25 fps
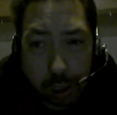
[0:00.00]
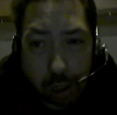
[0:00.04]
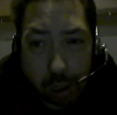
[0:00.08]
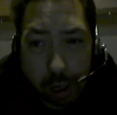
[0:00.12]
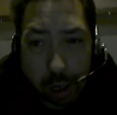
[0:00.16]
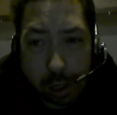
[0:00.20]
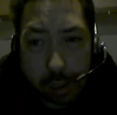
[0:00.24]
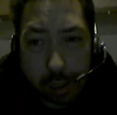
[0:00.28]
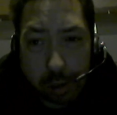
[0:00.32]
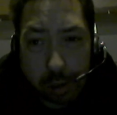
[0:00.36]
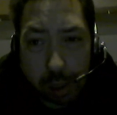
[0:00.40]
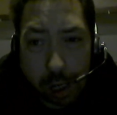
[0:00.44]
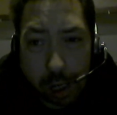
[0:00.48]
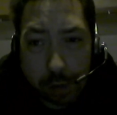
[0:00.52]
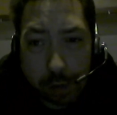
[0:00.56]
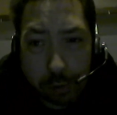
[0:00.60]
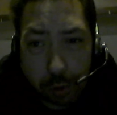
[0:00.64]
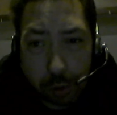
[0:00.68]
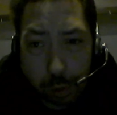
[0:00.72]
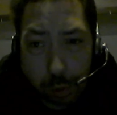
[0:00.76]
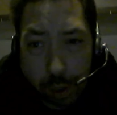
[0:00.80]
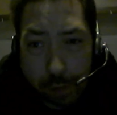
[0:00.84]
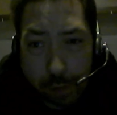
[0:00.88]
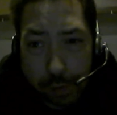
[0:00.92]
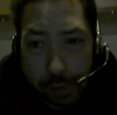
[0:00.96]
hard drives,
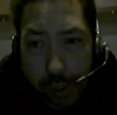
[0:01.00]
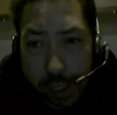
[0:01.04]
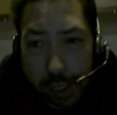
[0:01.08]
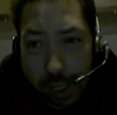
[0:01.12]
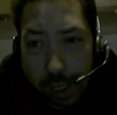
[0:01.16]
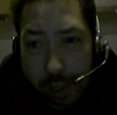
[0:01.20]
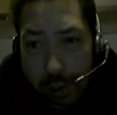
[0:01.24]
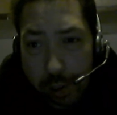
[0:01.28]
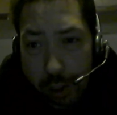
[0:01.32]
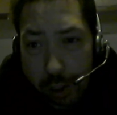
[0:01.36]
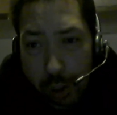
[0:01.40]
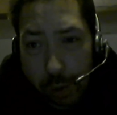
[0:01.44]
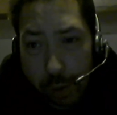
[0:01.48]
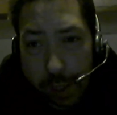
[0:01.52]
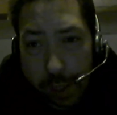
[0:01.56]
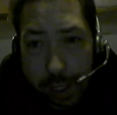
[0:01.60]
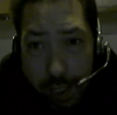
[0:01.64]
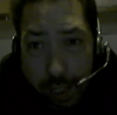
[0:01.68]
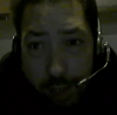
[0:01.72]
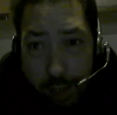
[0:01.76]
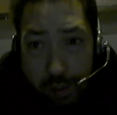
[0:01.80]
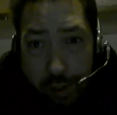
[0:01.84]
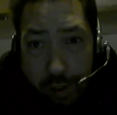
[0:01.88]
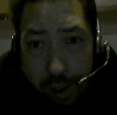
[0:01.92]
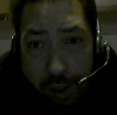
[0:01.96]
do whatever you got to do, and
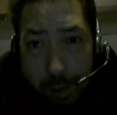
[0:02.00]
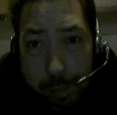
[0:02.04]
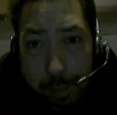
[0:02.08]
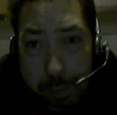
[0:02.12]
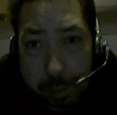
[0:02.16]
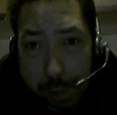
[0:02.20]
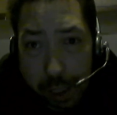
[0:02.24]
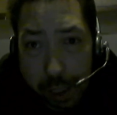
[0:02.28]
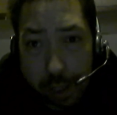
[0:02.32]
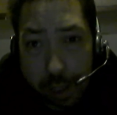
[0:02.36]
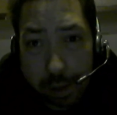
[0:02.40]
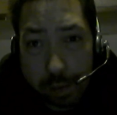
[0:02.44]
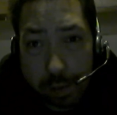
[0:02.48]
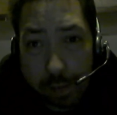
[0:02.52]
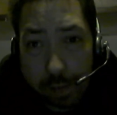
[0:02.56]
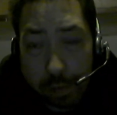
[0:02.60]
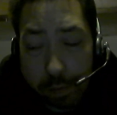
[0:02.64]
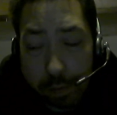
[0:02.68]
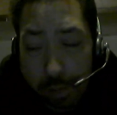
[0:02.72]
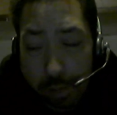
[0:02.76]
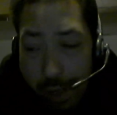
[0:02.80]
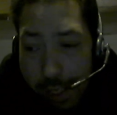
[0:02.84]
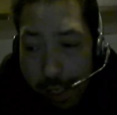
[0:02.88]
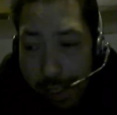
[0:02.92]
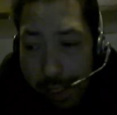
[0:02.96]
that's it. But
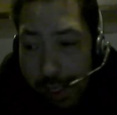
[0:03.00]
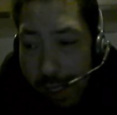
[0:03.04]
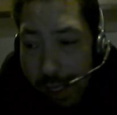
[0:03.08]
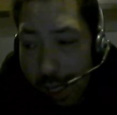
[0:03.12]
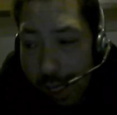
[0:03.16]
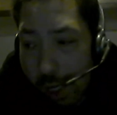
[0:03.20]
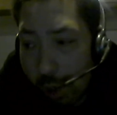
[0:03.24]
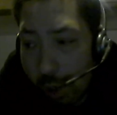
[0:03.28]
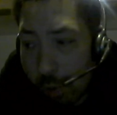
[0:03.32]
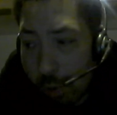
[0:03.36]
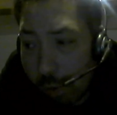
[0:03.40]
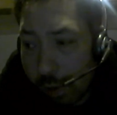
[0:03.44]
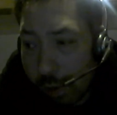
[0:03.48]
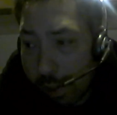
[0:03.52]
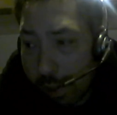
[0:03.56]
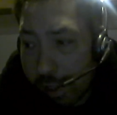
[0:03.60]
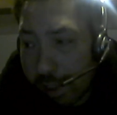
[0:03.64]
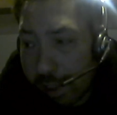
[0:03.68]
right now,